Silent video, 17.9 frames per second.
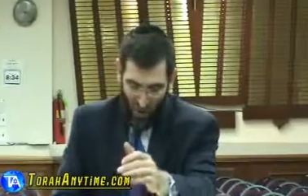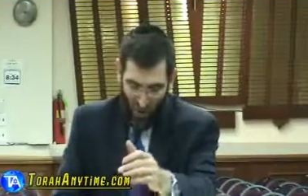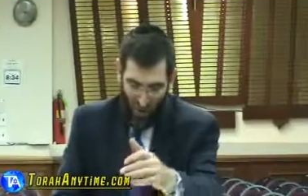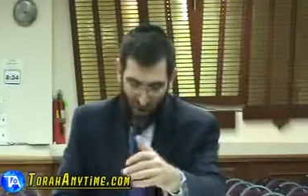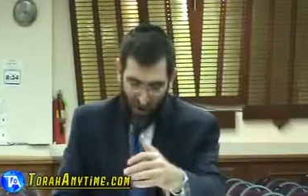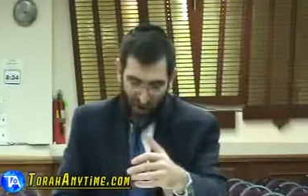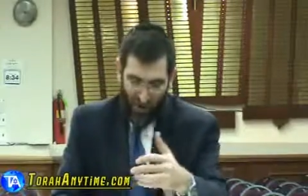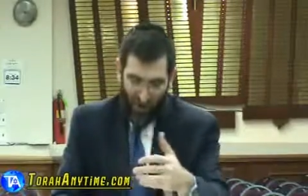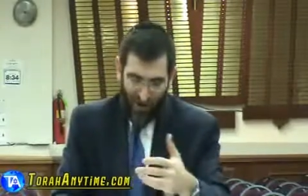
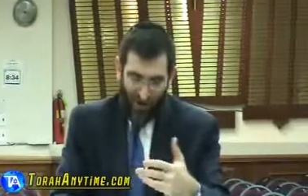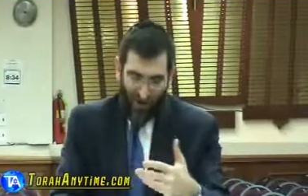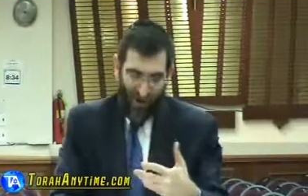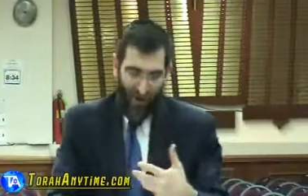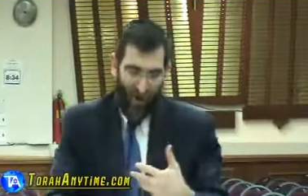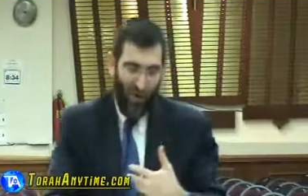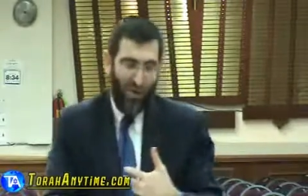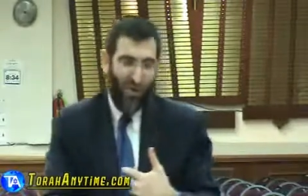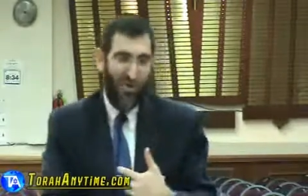Or you
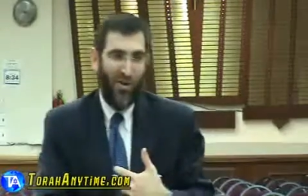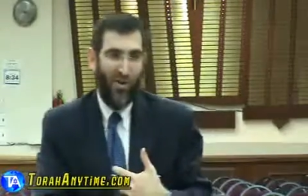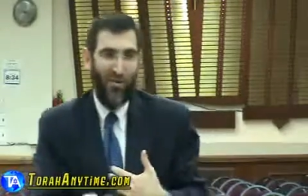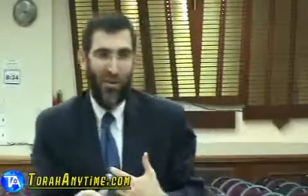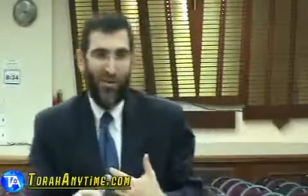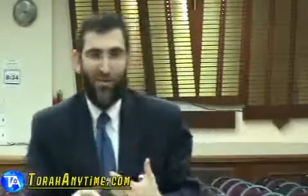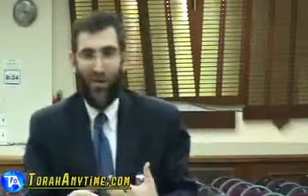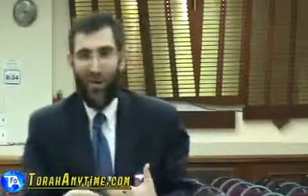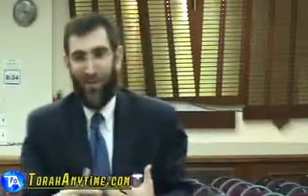know, or you
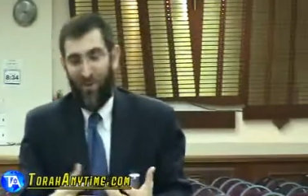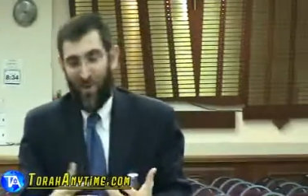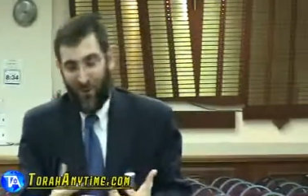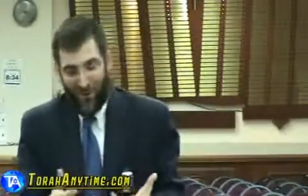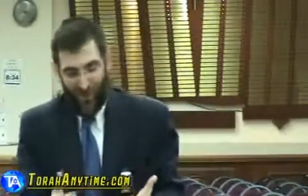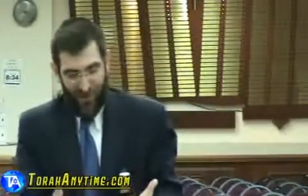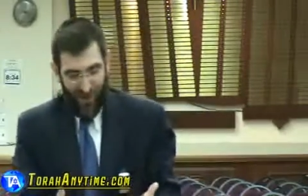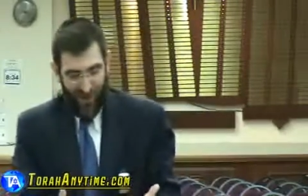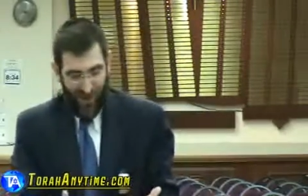could respond.
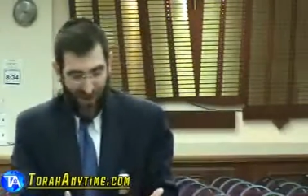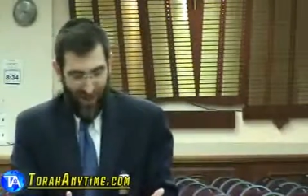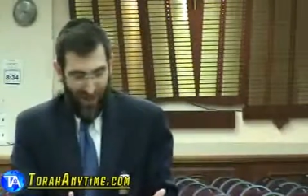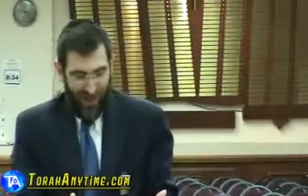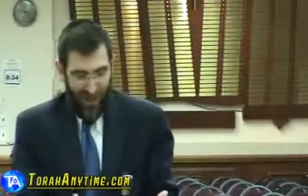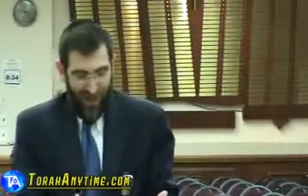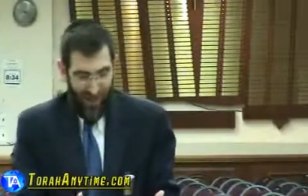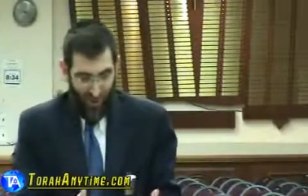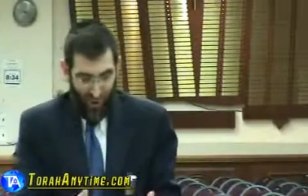You could,
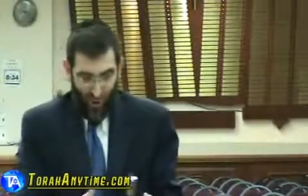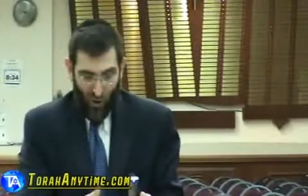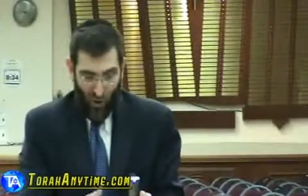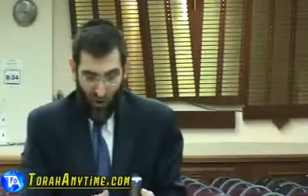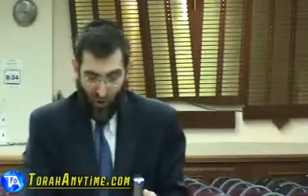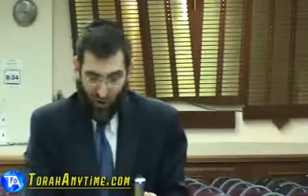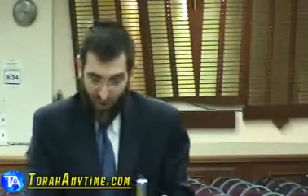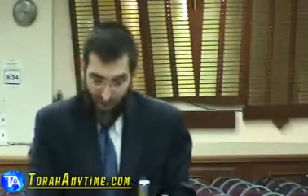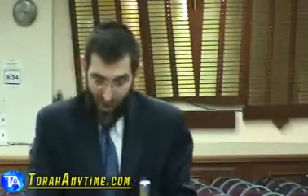
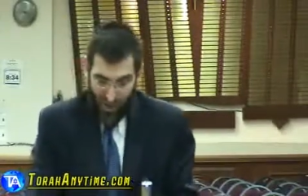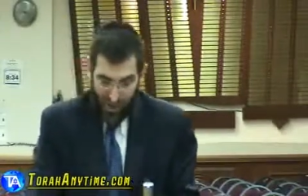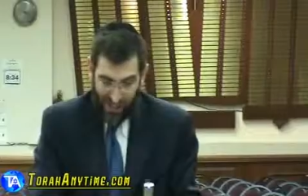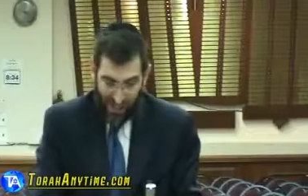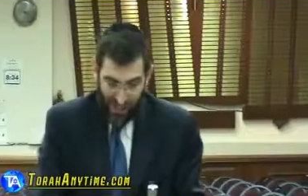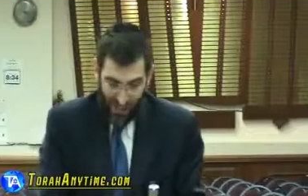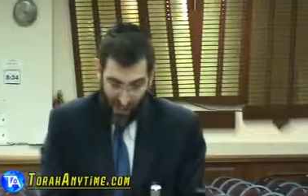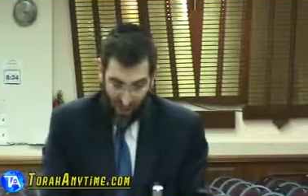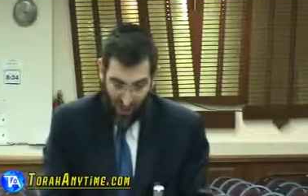true, you
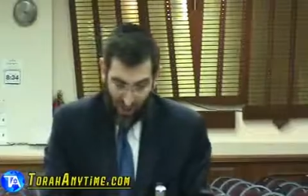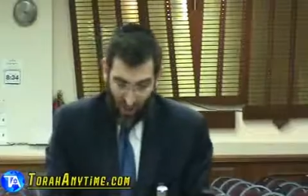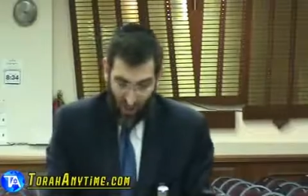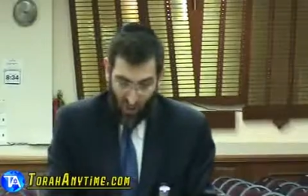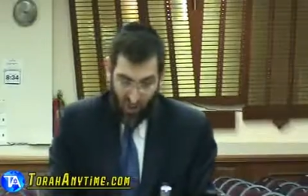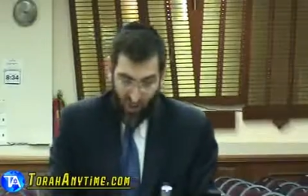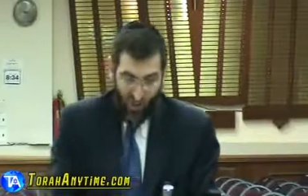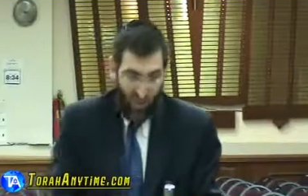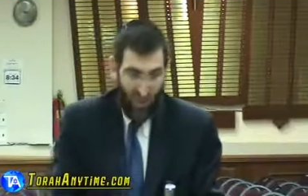might say there's no,
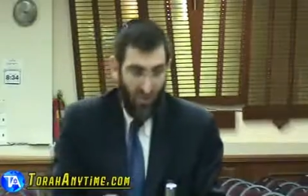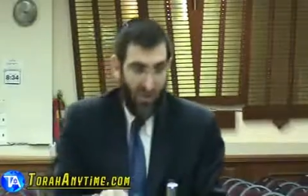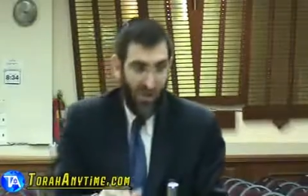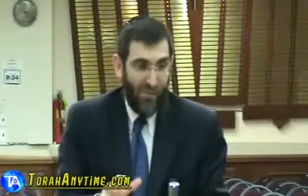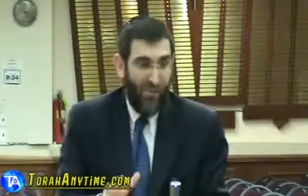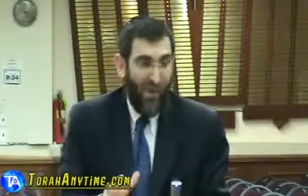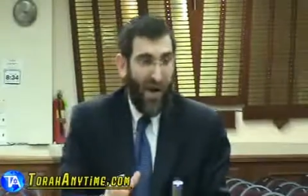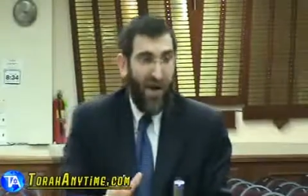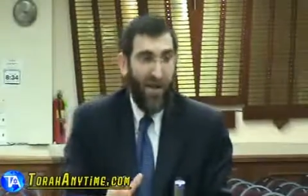or you would
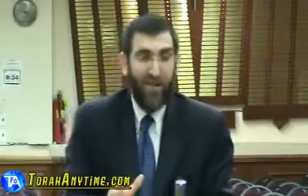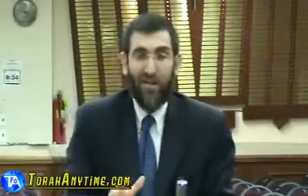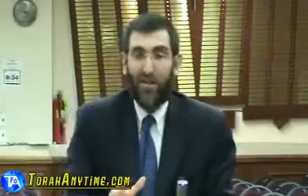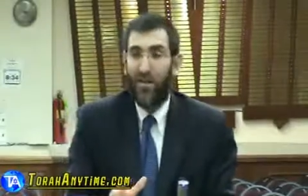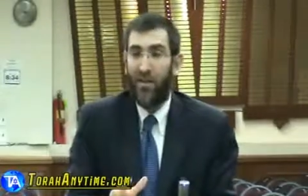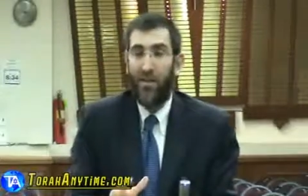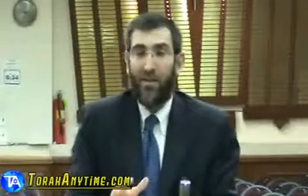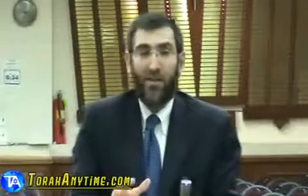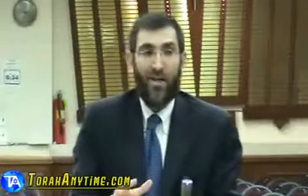
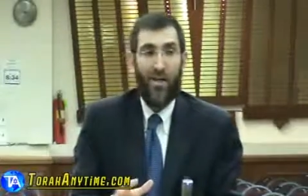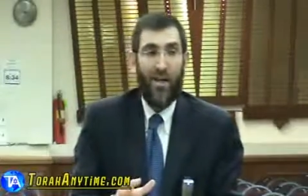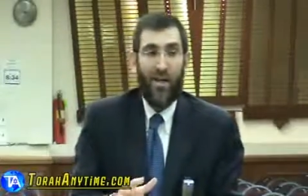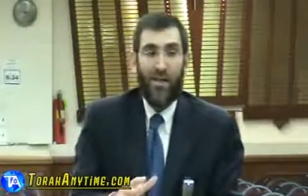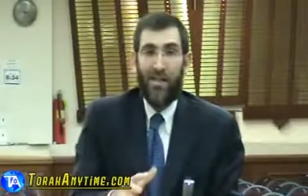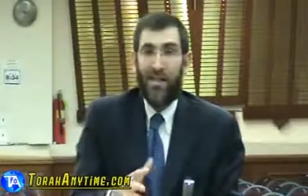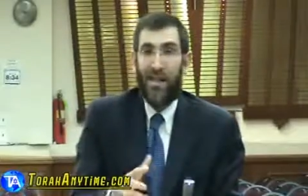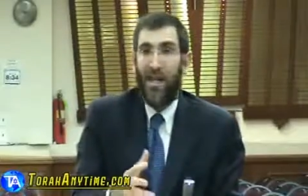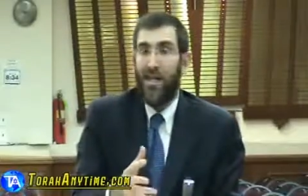respond
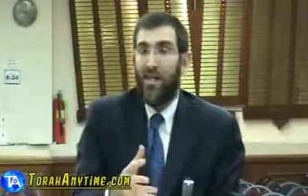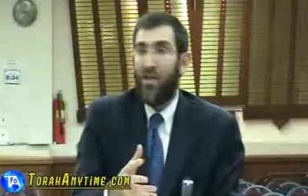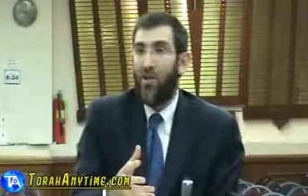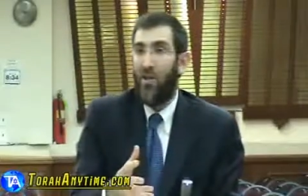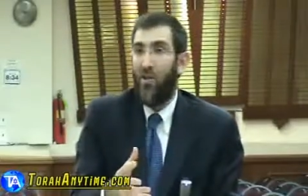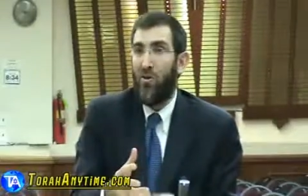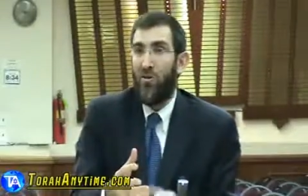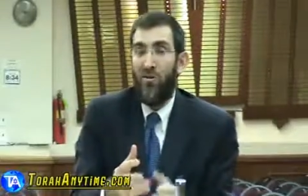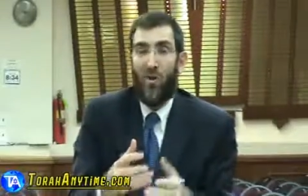and say,
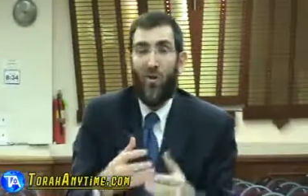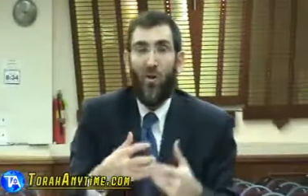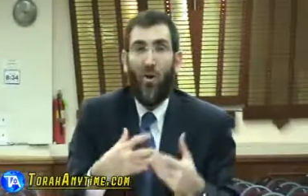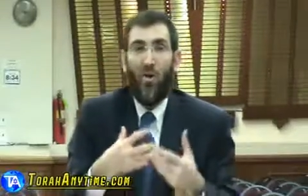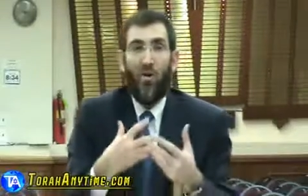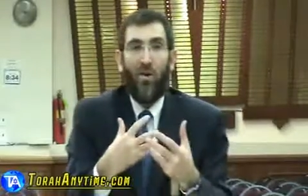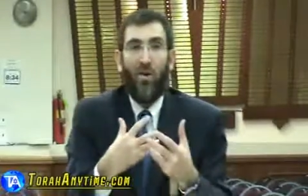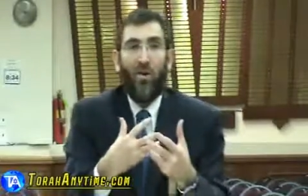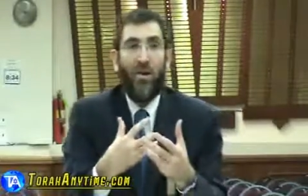you know,
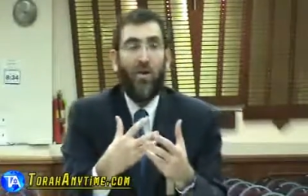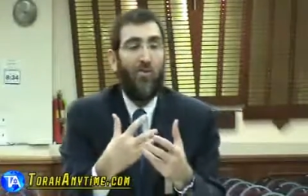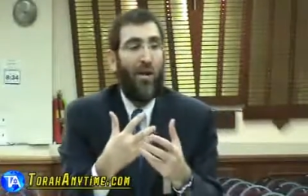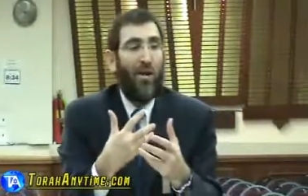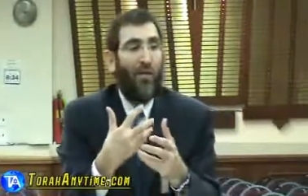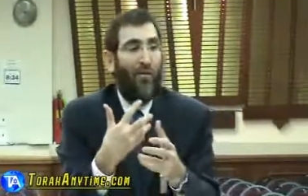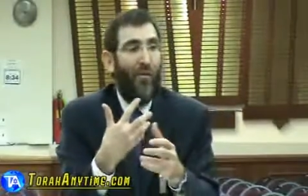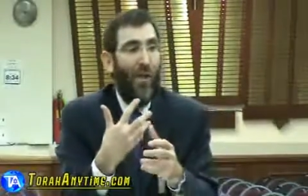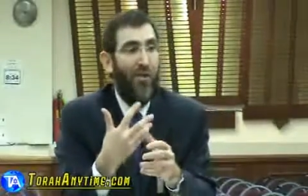or, or at least
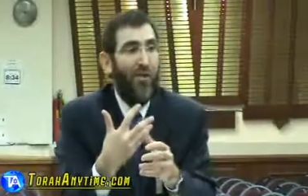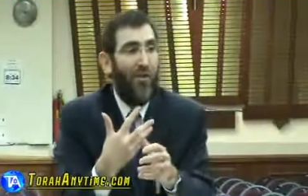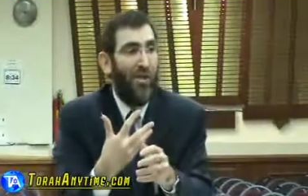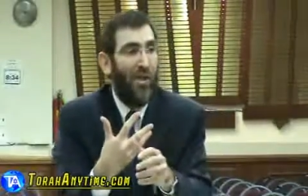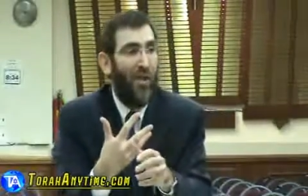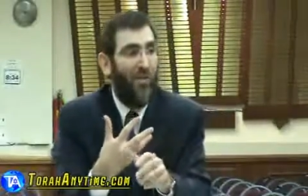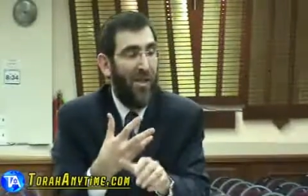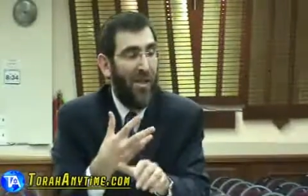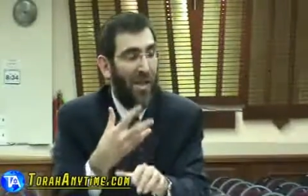try to defend
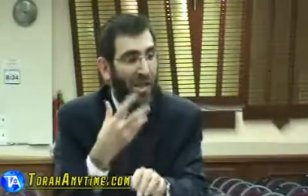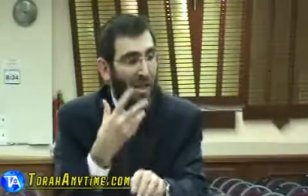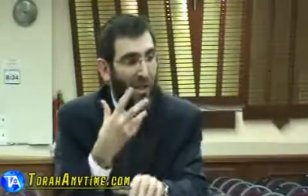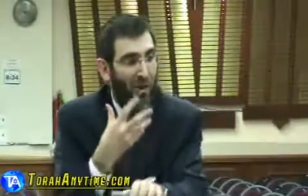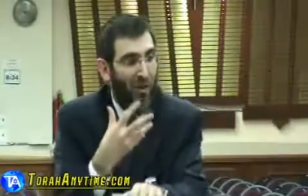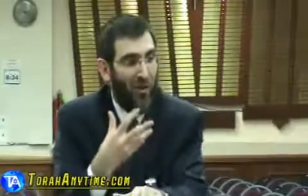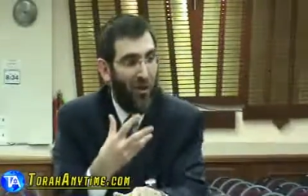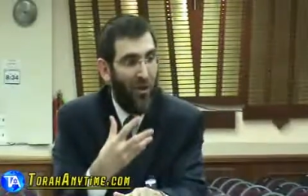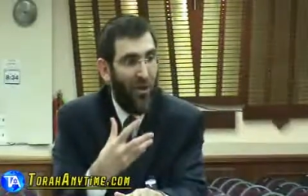yourself. It's an
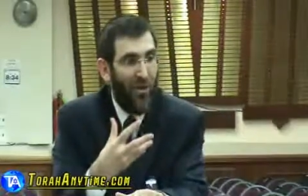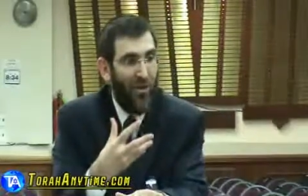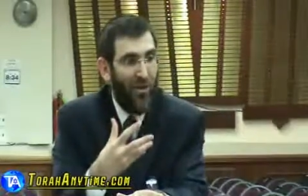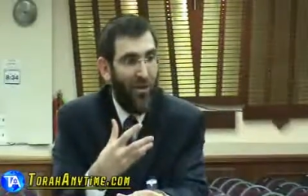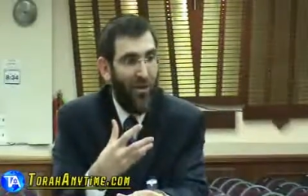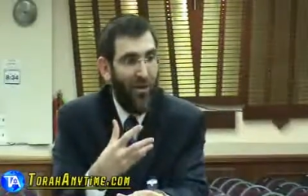insult.